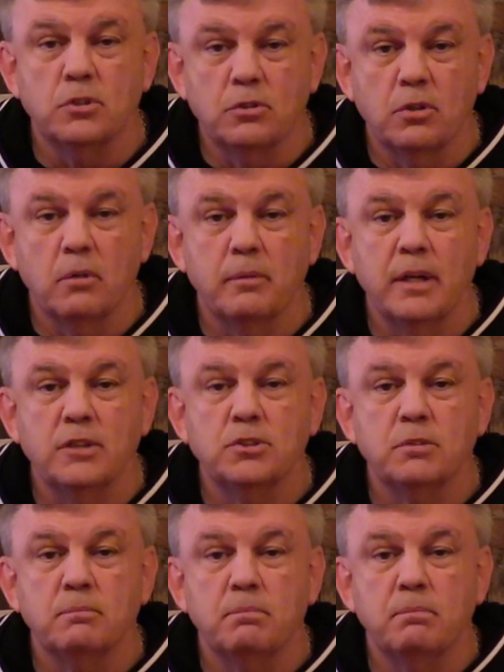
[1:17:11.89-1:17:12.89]

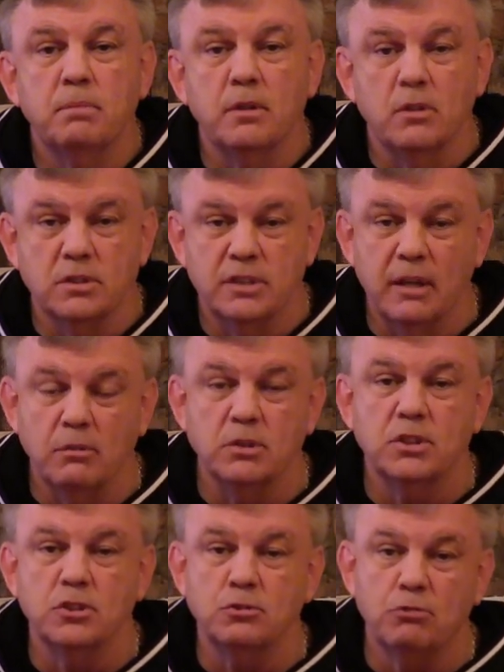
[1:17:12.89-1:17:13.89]
determination, because that
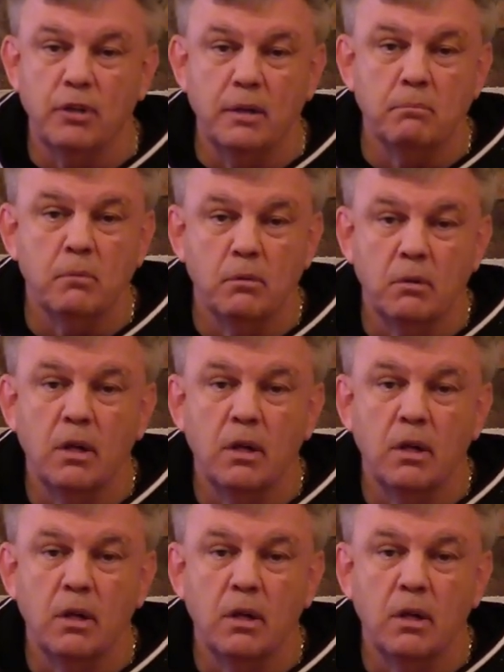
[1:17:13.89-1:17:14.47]
was his dream,